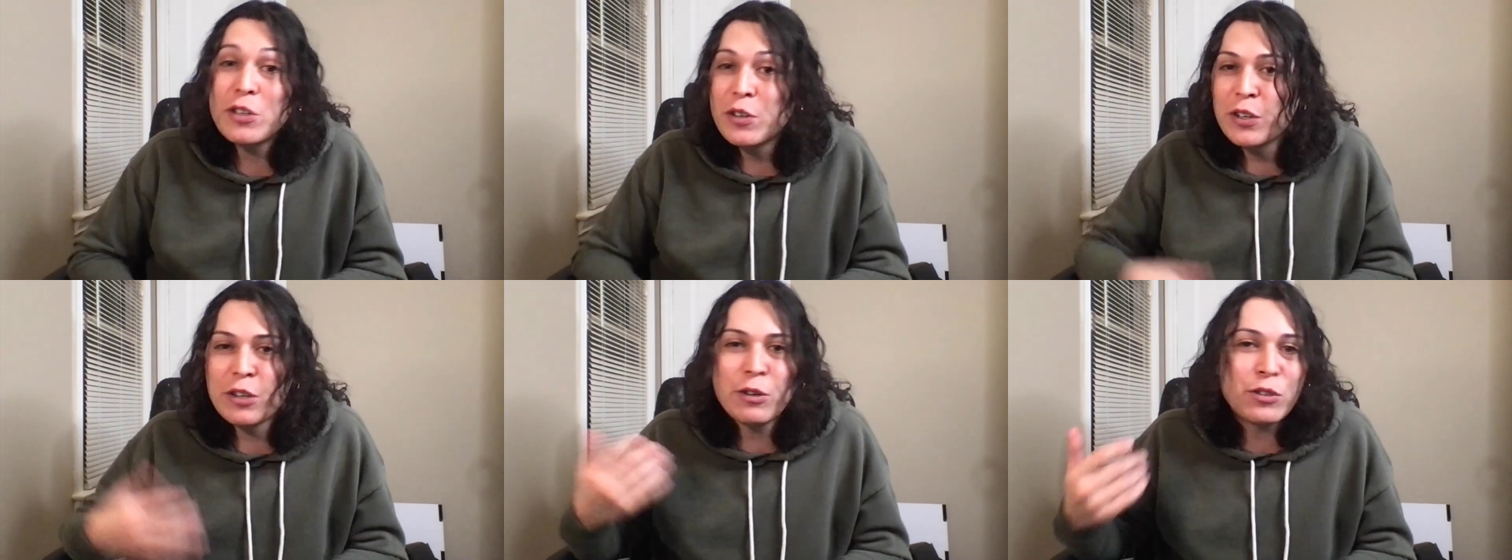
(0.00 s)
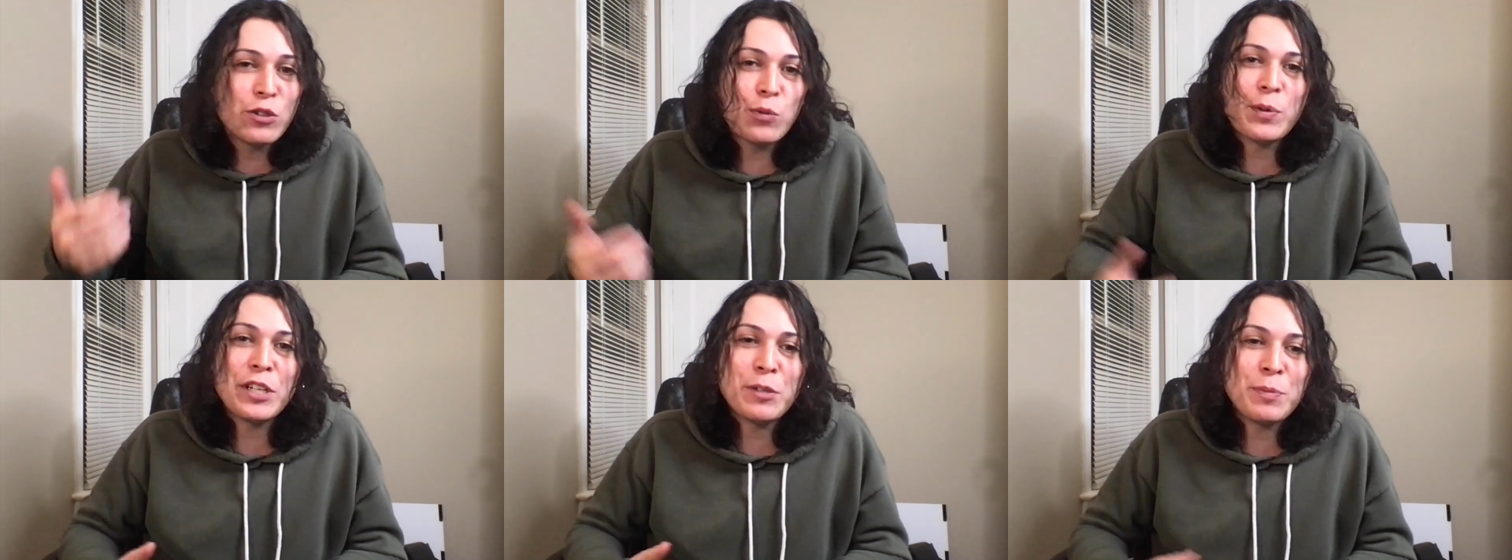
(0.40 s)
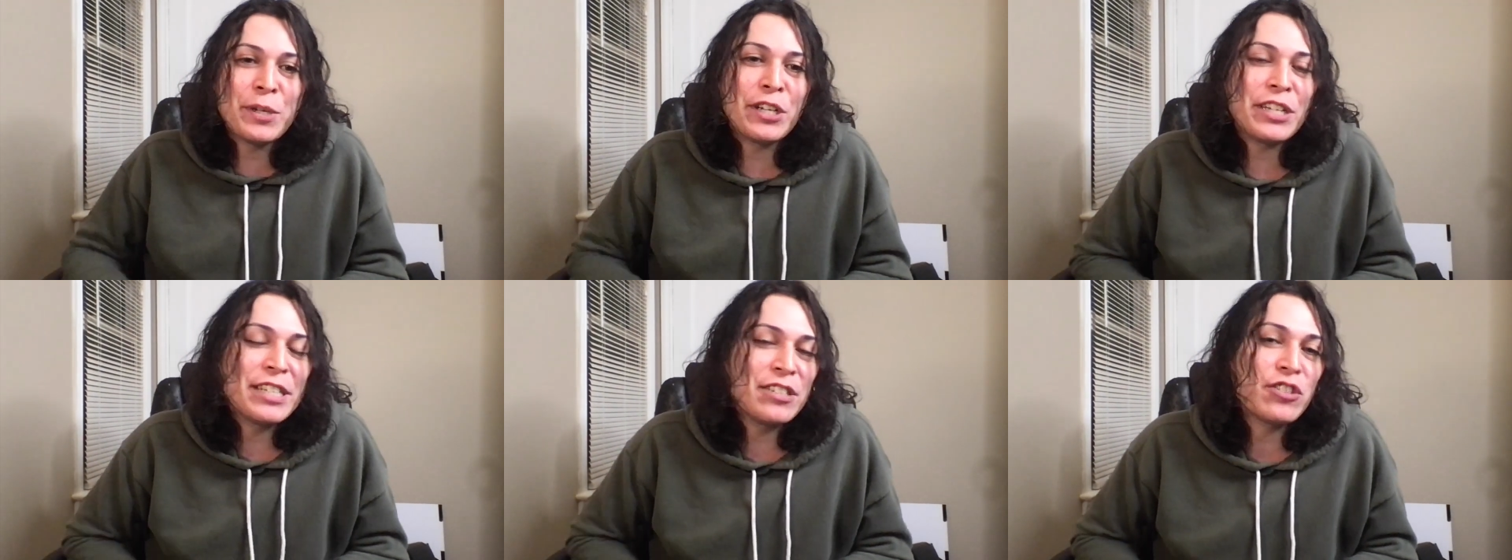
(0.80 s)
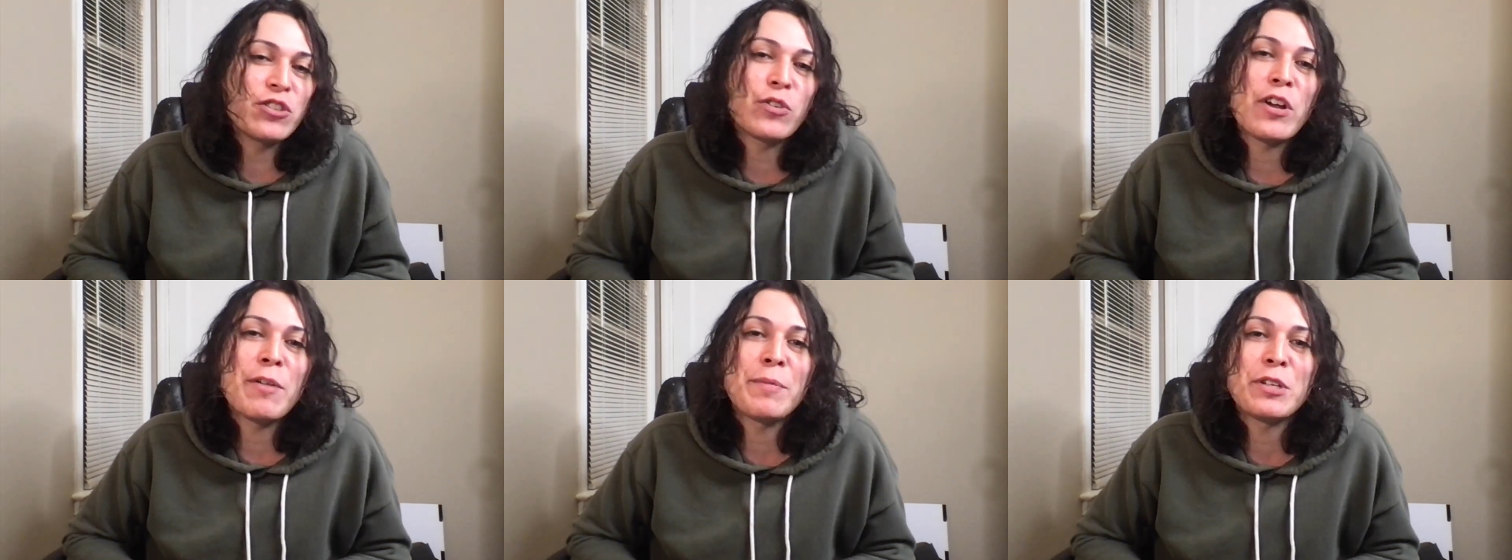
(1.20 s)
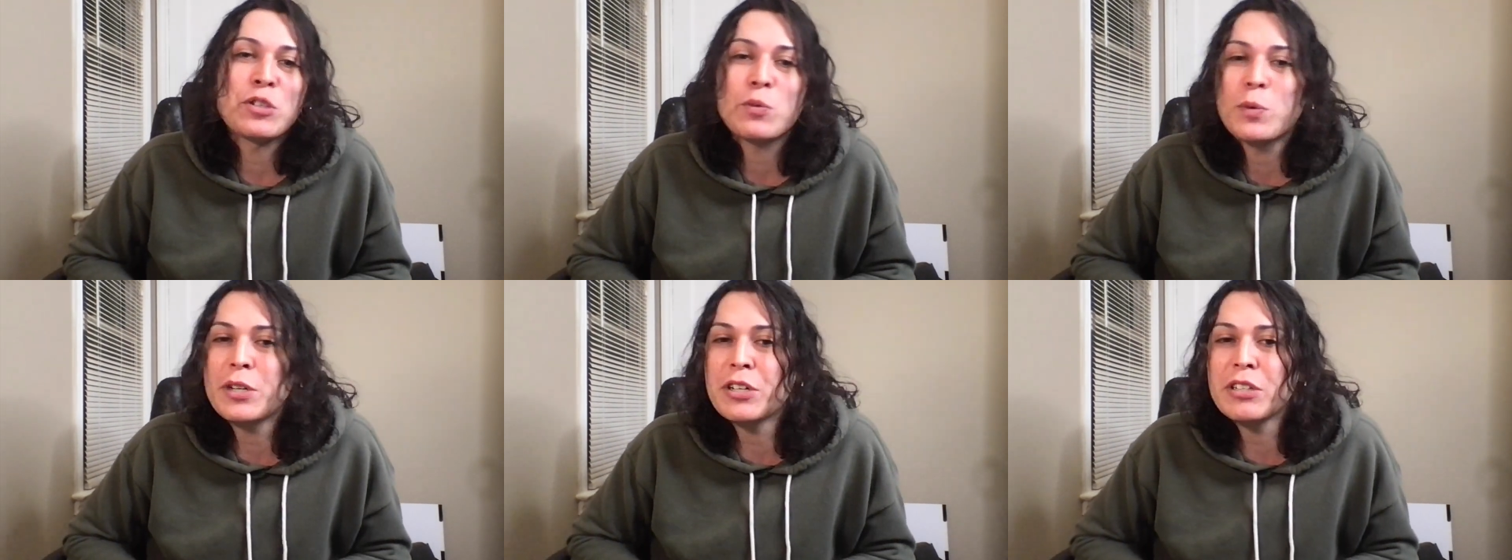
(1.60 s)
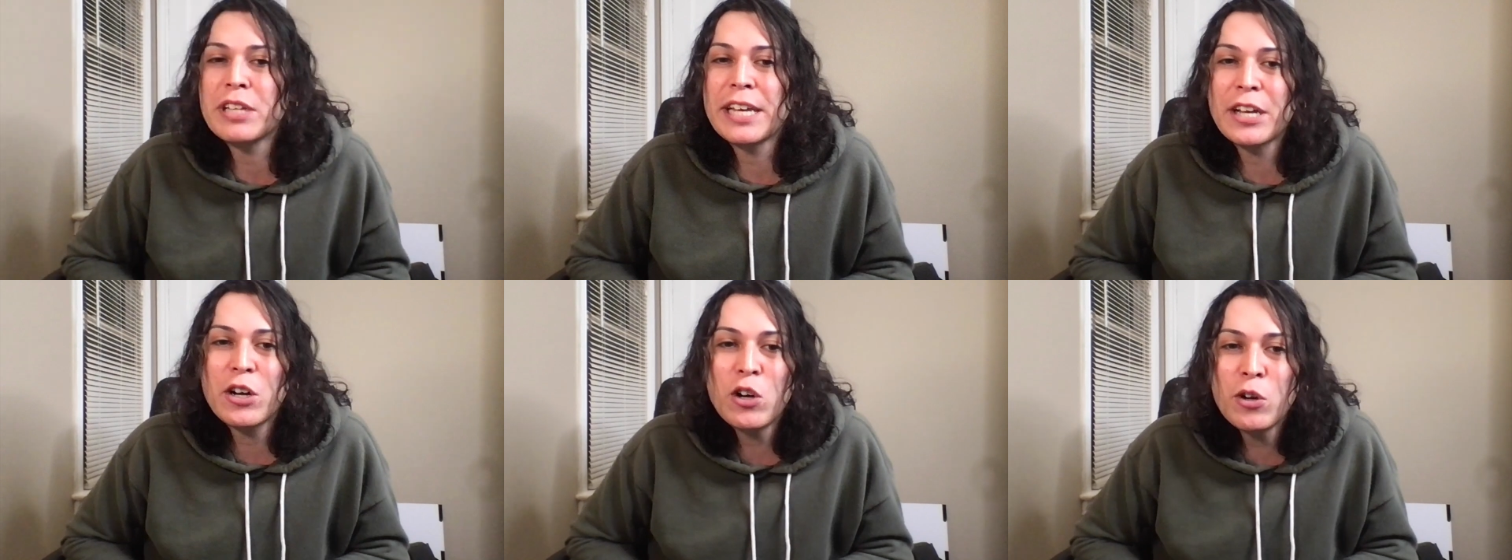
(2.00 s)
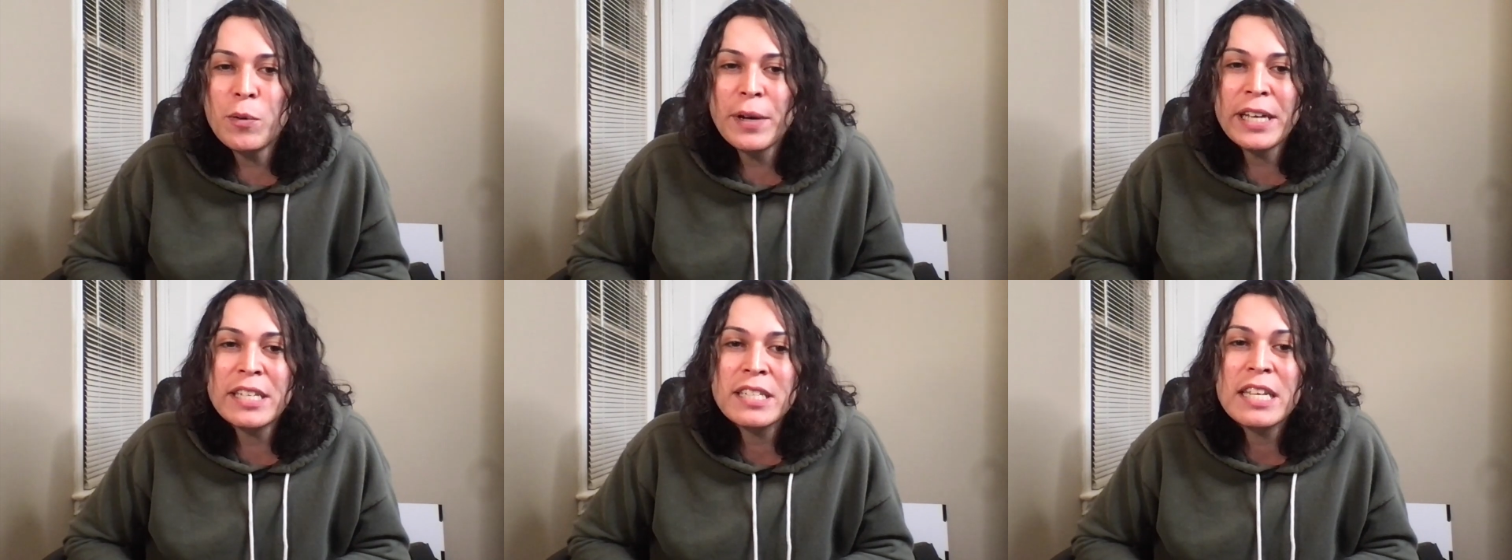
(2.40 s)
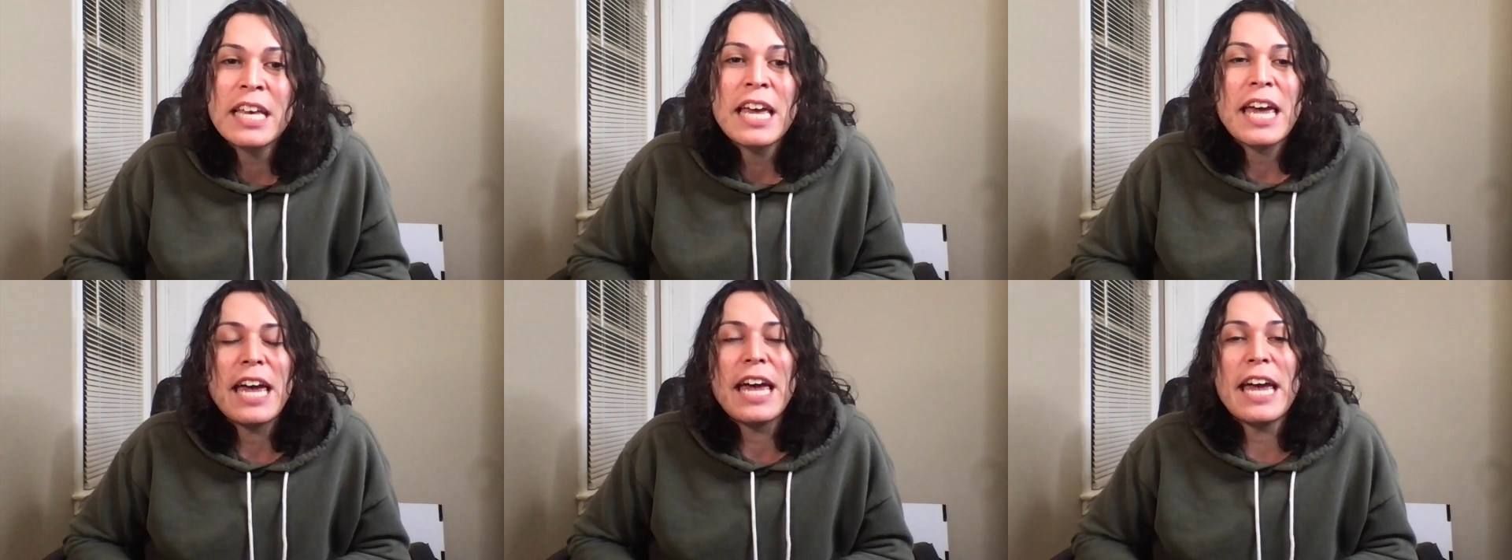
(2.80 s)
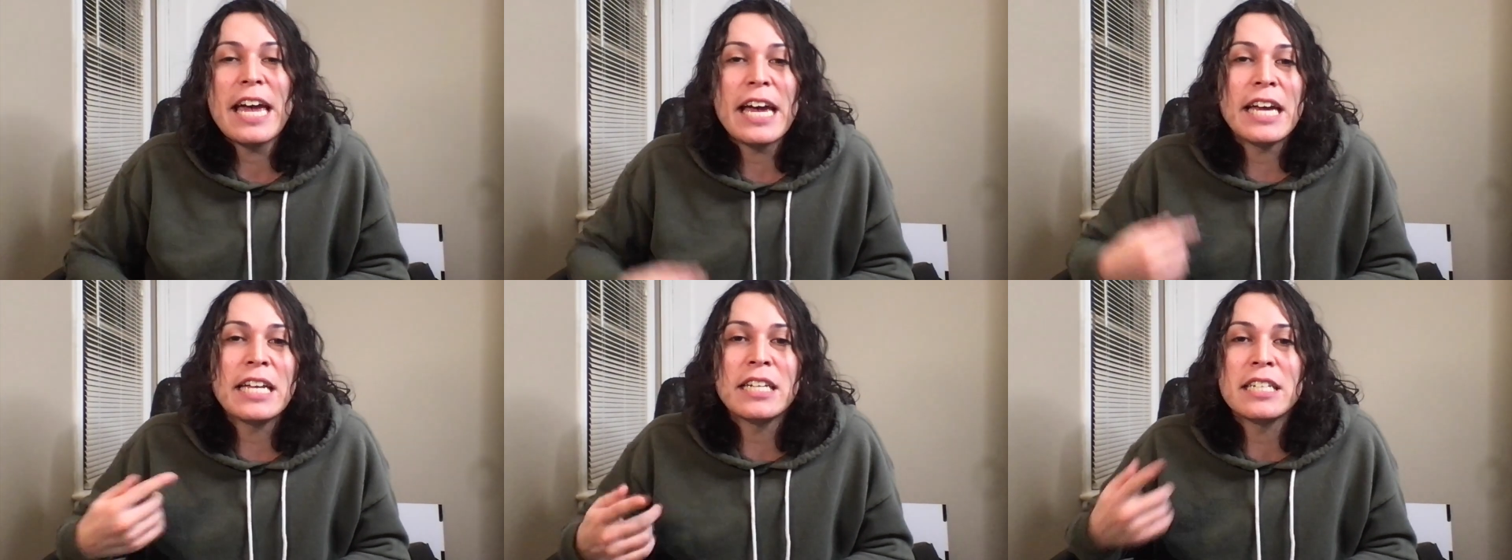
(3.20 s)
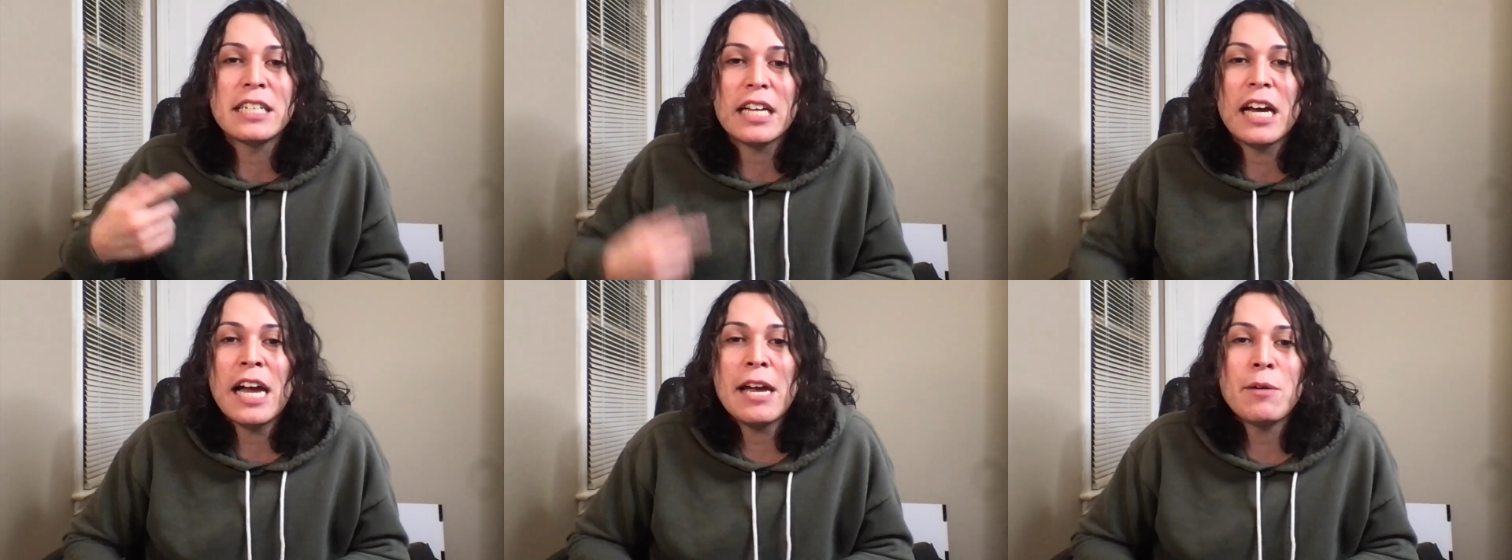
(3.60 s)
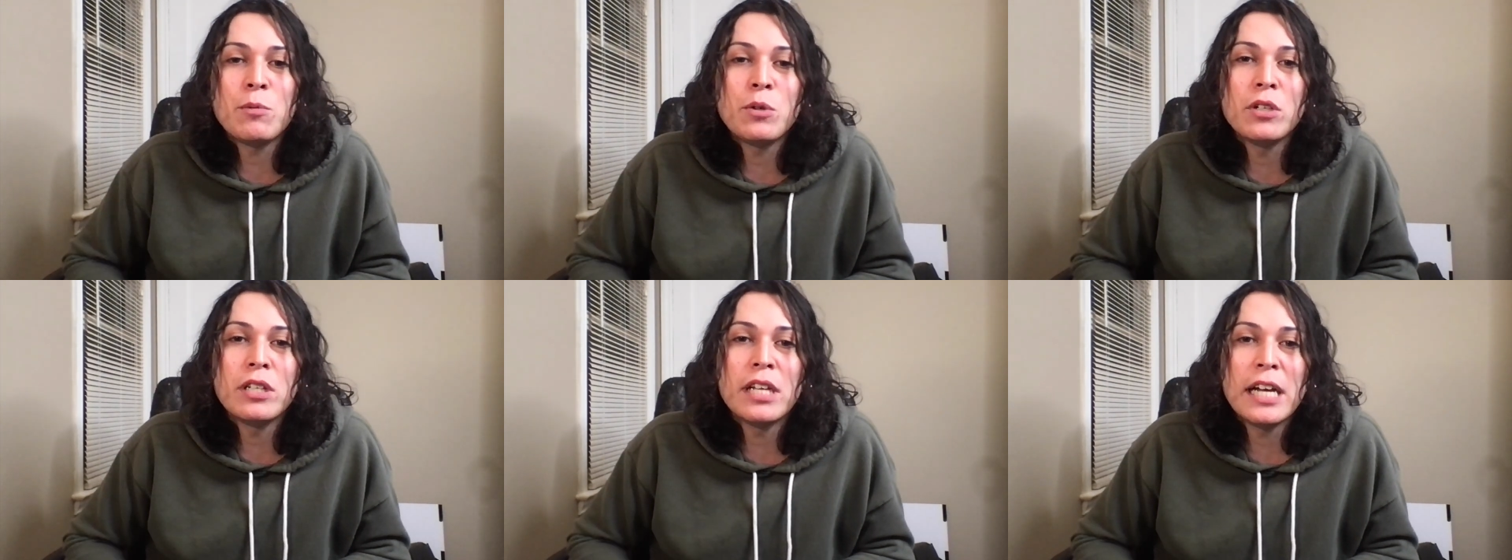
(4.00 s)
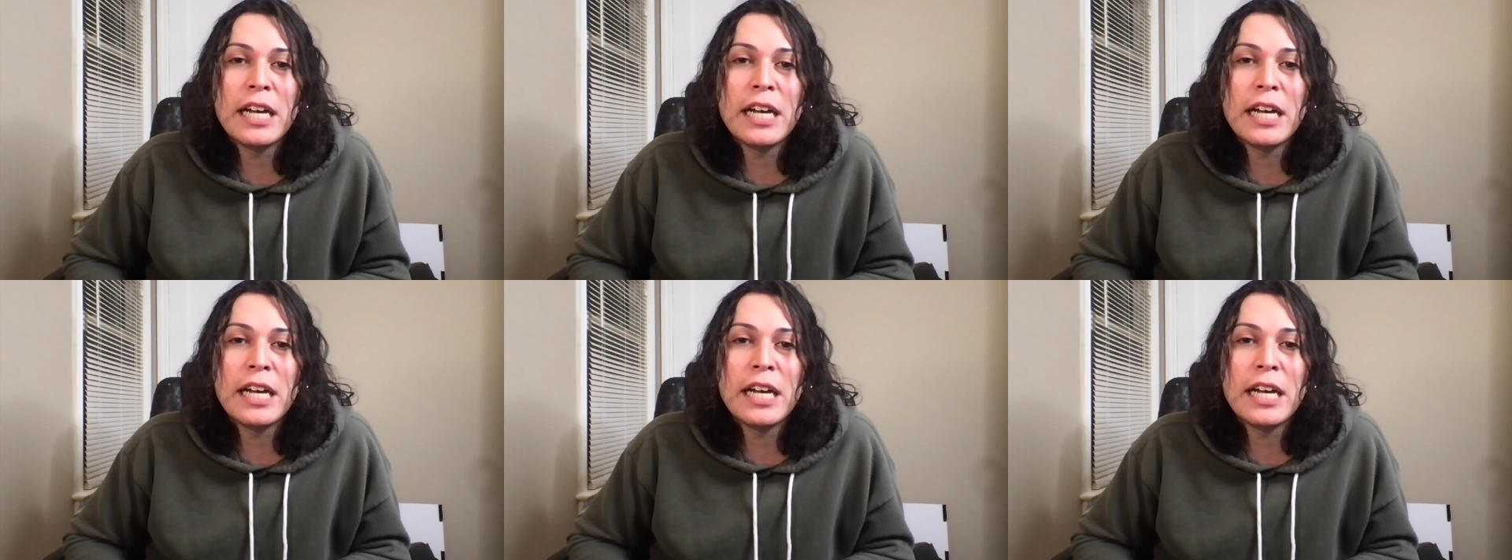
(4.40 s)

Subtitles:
You can also reach me on Instagram and Twitter like always, and I will